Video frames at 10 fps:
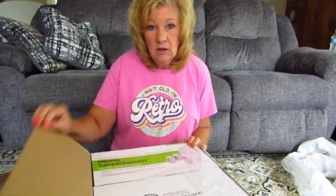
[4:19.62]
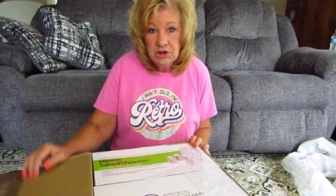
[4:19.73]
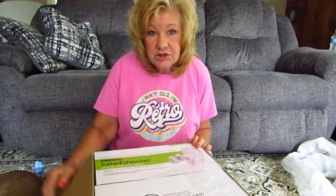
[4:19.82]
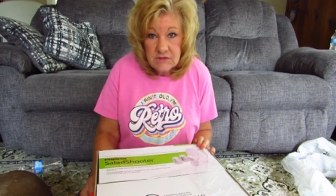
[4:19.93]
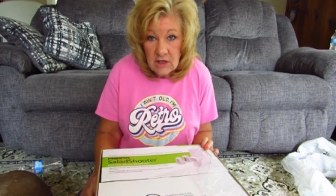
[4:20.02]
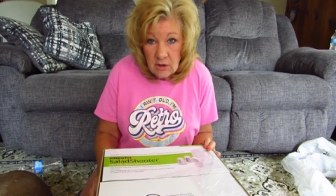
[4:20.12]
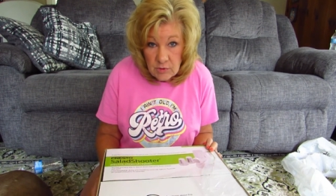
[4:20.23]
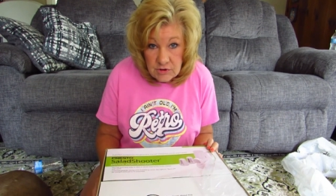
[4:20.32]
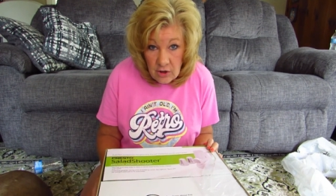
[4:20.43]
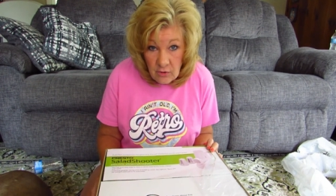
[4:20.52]
she said it
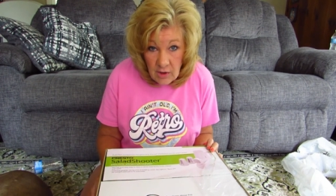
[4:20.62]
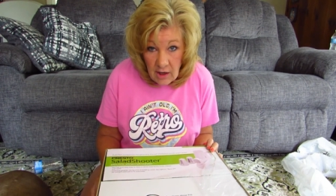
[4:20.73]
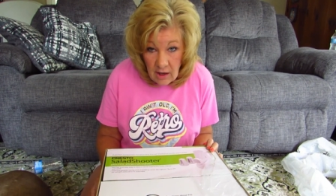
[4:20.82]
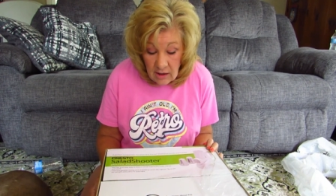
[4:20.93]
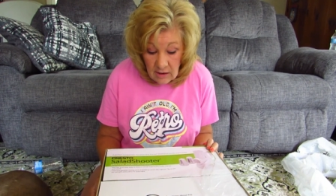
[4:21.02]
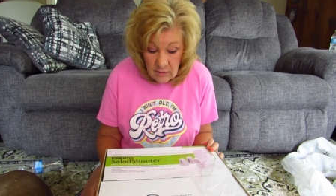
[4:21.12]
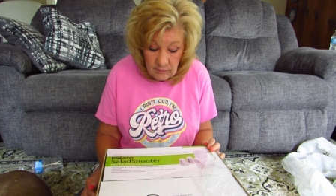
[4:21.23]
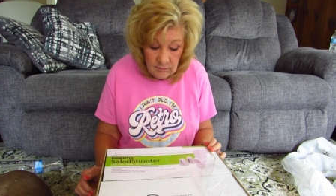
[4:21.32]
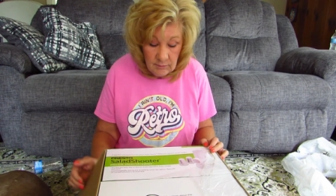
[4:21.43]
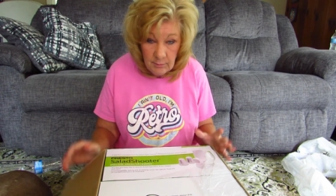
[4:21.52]
was okay.
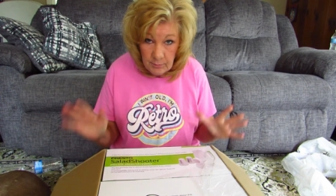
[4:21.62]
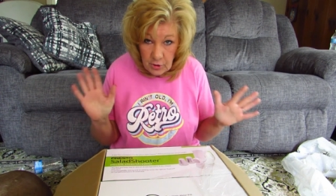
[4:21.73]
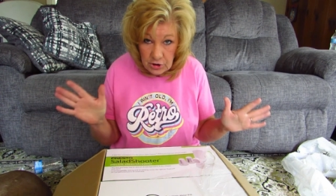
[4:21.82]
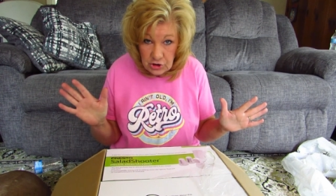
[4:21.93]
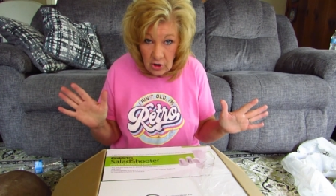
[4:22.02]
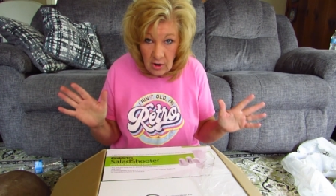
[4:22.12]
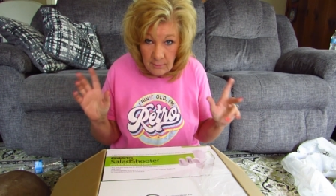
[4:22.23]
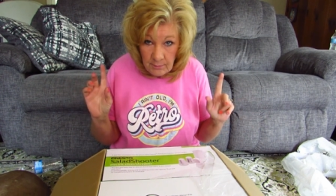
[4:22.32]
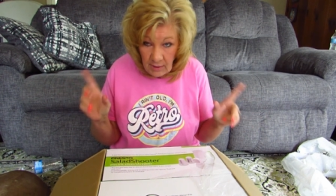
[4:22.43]
Good job